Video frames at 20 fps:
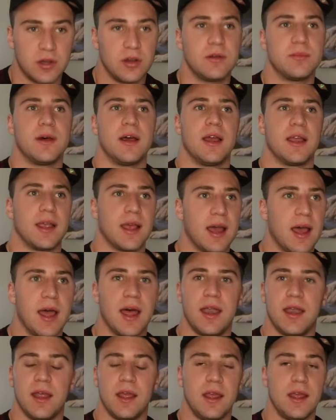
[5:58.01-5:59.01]
oh my
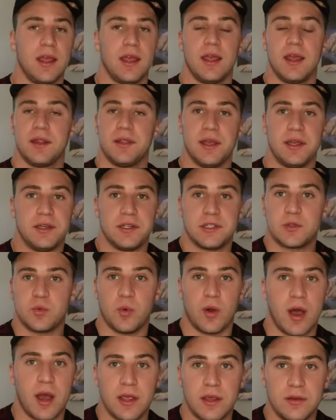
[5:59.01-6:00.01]
God, they just
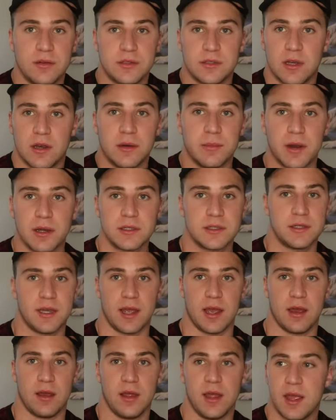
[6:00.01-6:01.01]
want you so much
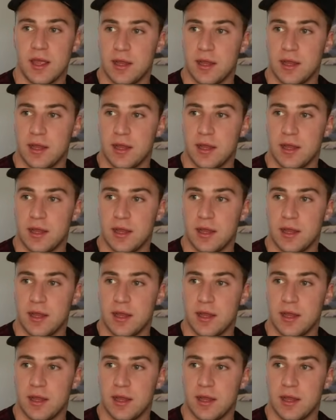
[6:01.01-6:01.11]
now.